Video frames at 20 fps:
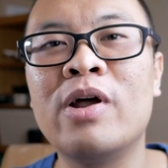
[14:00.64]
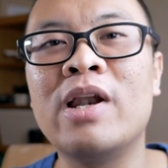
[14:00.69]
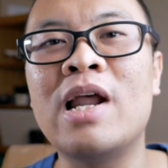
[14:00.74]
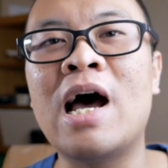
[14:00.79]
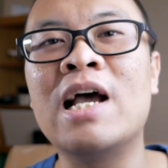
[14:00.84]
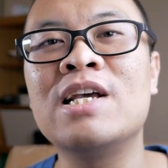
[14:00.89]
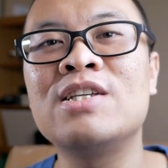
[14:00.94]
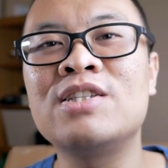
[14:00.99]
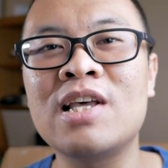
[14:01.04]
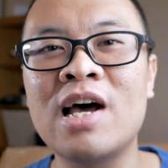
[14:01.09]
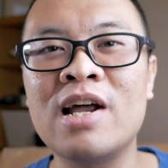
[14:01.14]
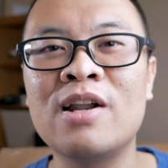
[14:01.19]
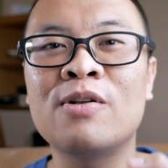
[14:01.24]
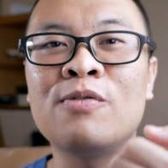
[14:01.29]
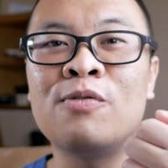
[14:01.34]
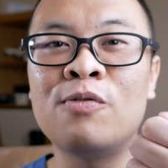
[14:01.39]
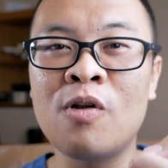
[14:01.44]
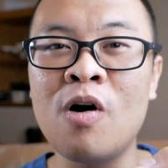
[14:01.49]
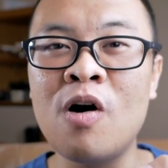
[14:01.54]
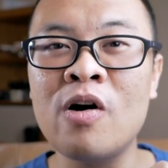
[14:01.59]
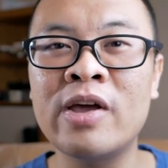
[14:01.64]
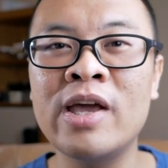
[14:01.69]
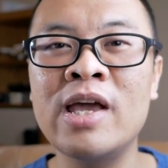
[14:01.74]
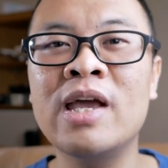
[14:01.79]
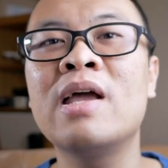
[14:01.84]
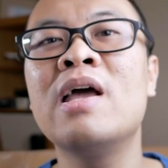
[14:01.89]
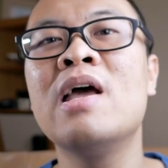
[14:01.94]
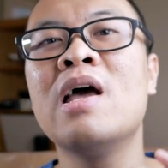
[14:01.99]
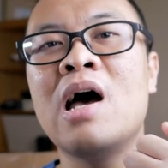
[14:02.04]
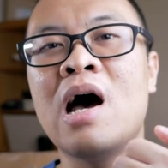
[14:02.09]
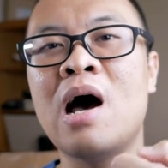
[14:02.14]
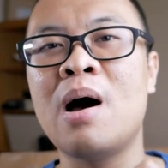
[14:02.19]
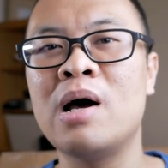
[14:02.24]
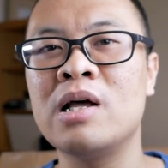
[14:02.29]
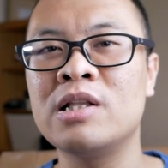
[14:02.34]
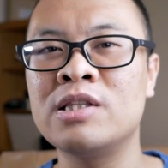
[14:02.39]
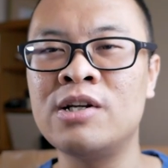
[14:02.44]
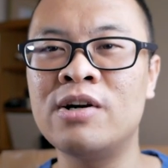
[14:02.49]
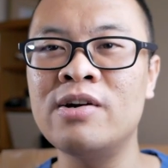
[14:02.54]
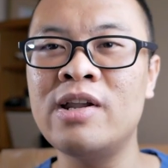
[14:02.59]
when I started vlogging,
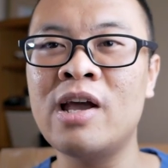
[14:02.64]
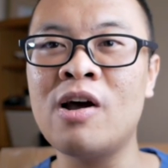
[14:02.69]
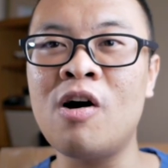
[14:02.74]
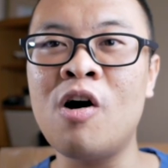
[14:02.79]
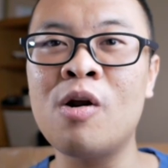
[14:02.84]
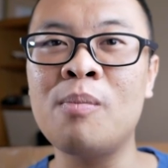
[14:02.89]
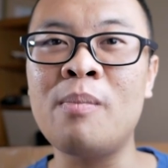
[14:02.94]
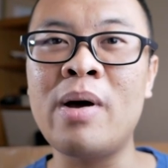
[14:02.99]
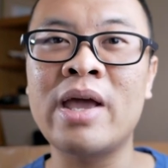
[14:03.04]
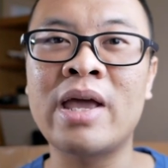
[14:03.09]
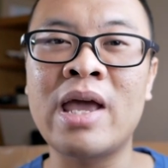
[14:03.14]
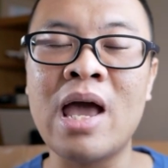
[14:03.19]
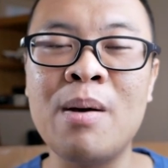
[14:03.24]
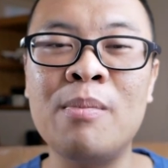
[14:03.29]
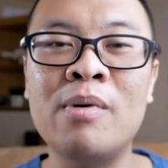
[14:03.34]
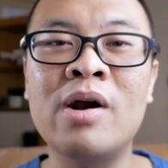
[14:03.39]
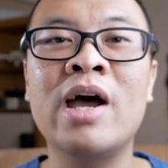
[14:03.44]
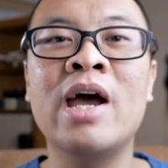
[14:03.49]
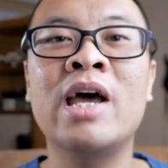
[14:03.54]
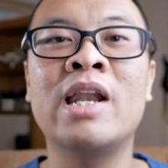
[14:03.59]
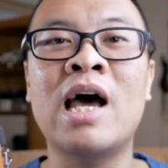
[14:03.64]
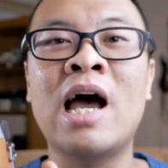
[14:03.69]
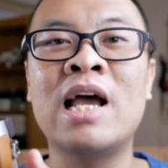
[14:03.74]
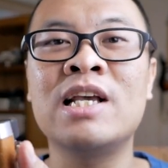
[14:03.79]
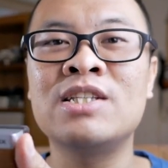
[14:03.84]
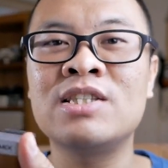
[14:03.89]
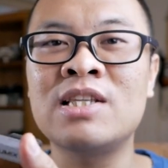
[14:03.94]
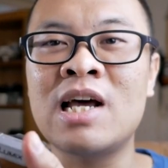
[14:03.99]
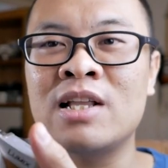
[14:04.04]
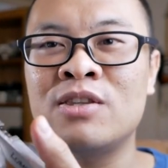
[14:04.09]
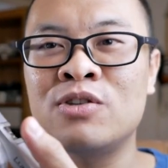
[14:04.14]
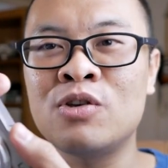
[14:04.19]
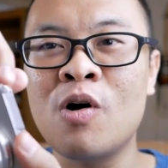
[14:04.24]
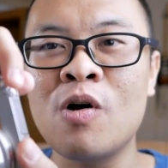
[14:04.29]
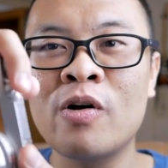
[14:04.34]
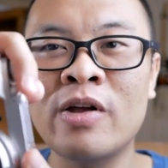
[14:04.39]
turning on my camera and I start